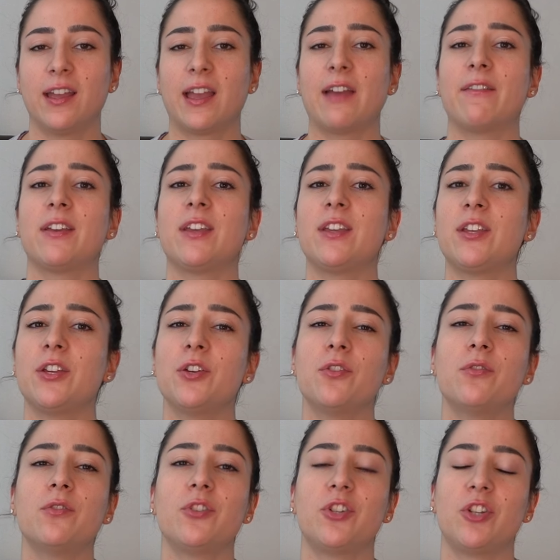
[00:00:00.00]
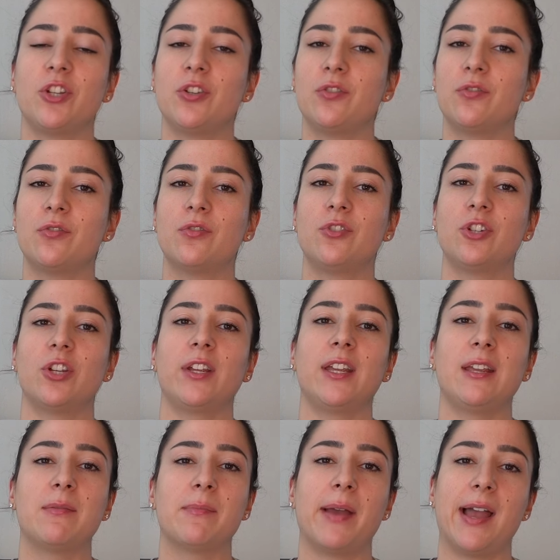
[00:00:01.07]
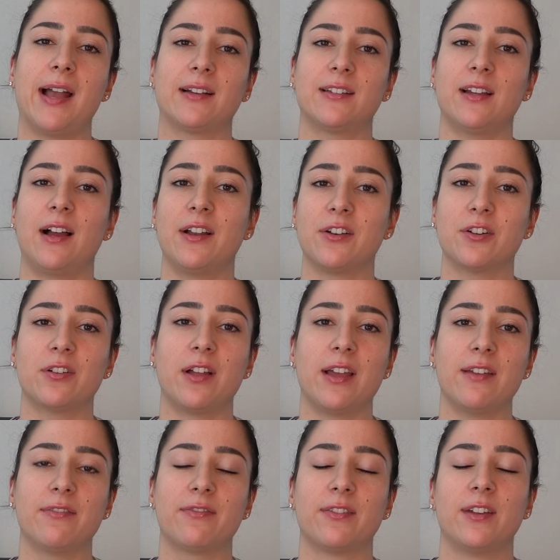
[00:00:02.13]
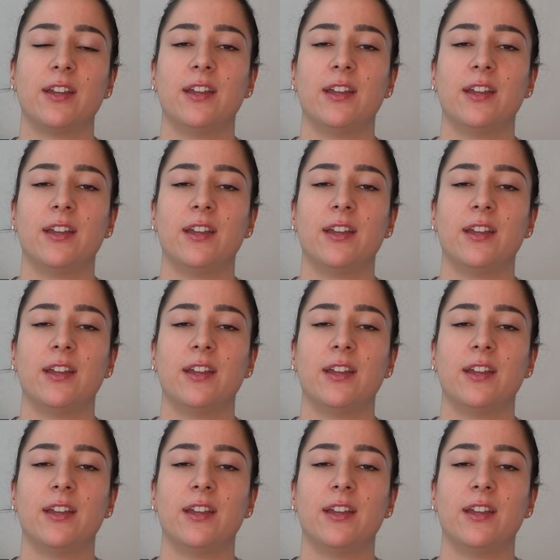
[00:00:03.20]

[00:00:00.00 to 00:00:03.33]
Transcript: have a huge, huge impact on your life.